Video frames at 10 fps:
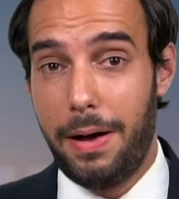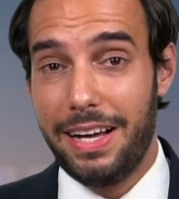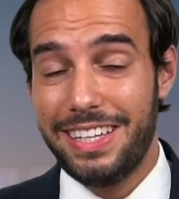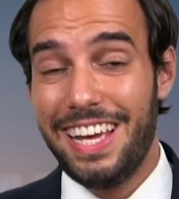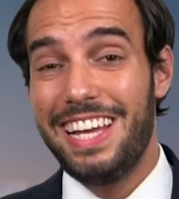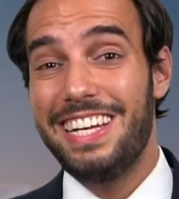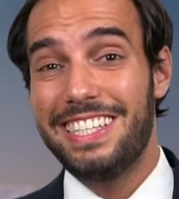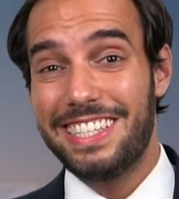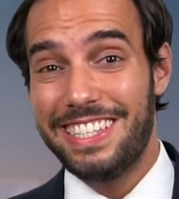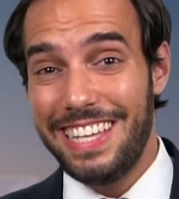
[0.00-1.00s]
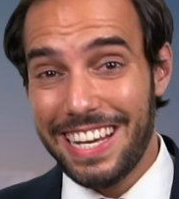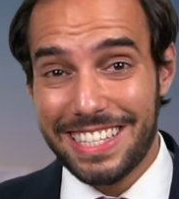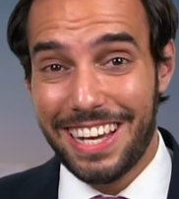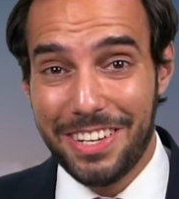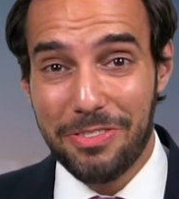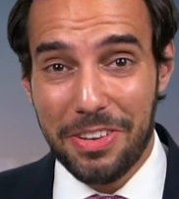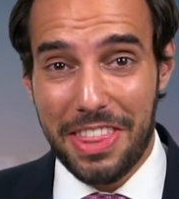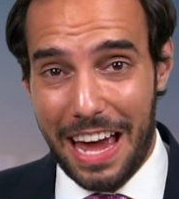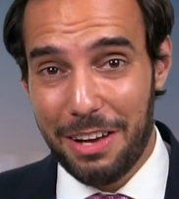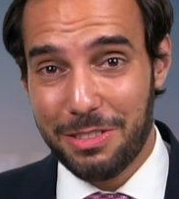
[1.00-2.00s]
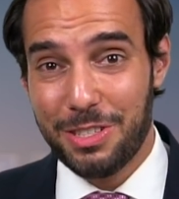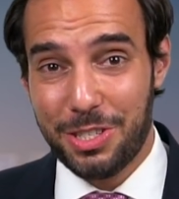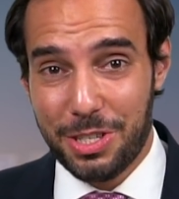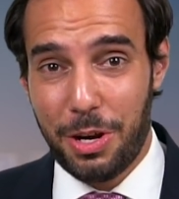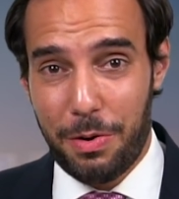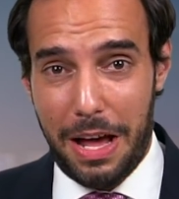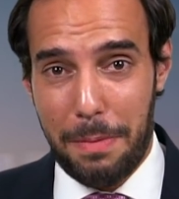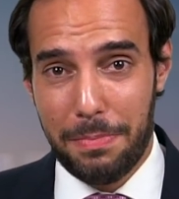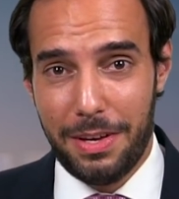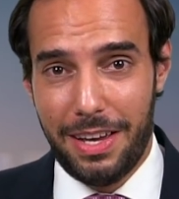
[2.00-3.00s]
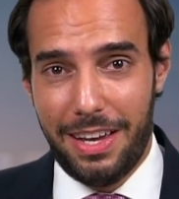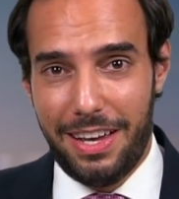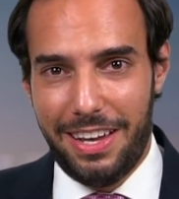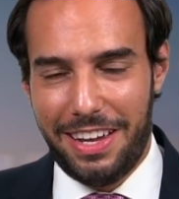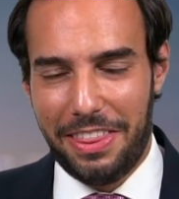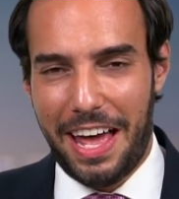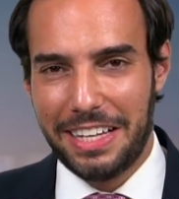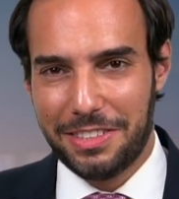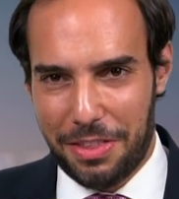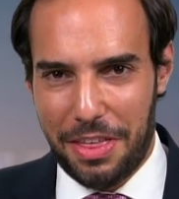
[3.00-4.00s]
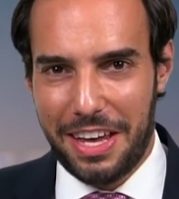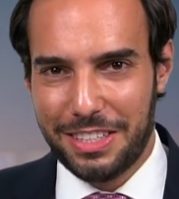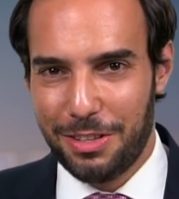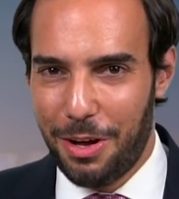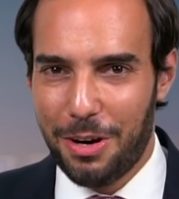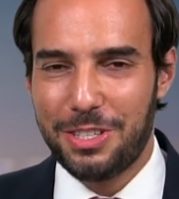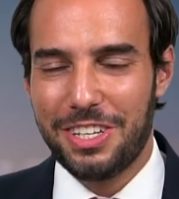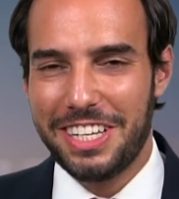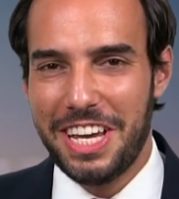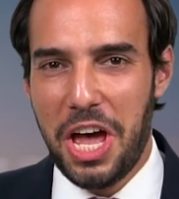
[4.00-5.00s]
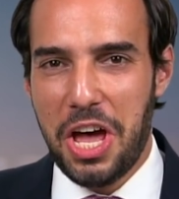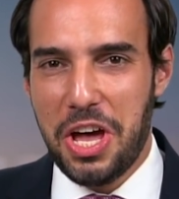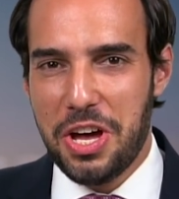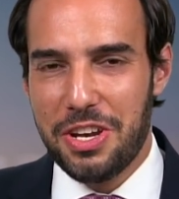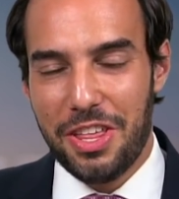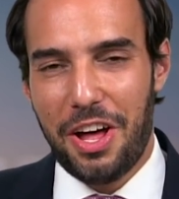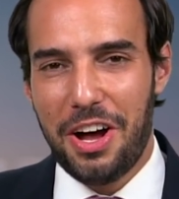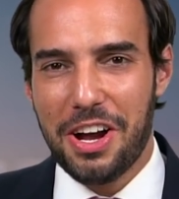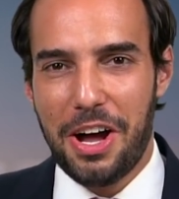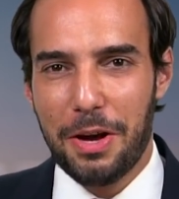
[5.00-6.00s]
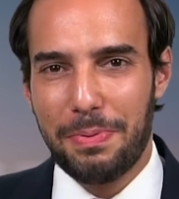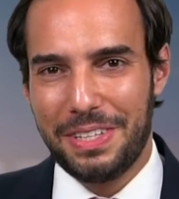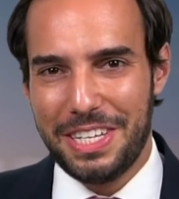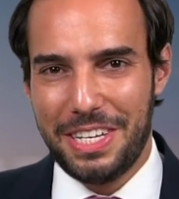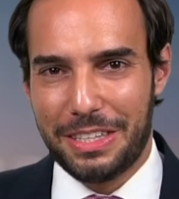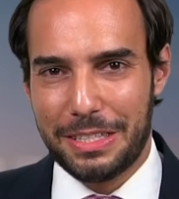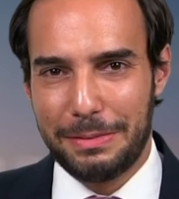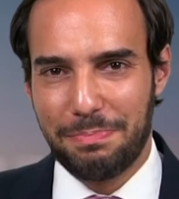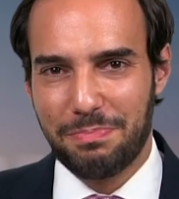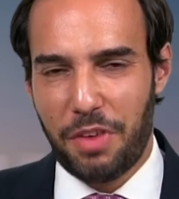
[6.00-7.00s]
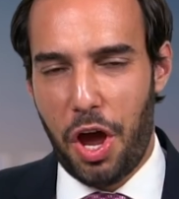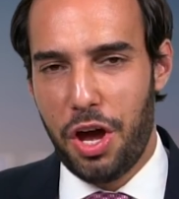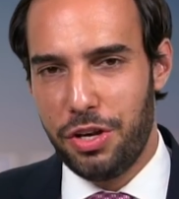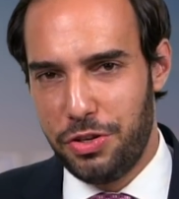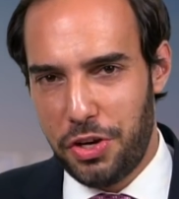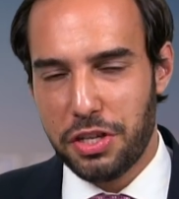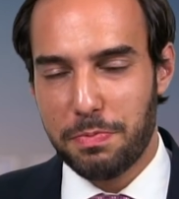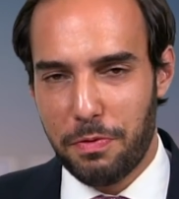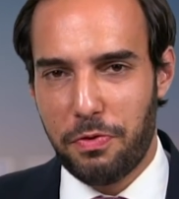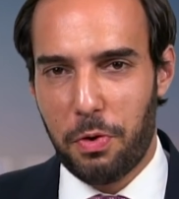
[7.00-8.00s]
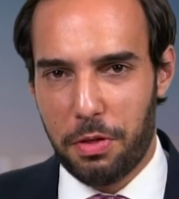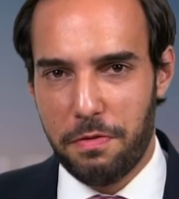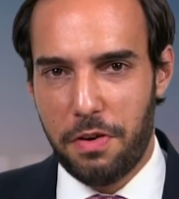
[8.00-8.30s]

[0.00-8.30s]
But 600,000 showed up, and that's thanks largely to the Hong Kong police. Just before the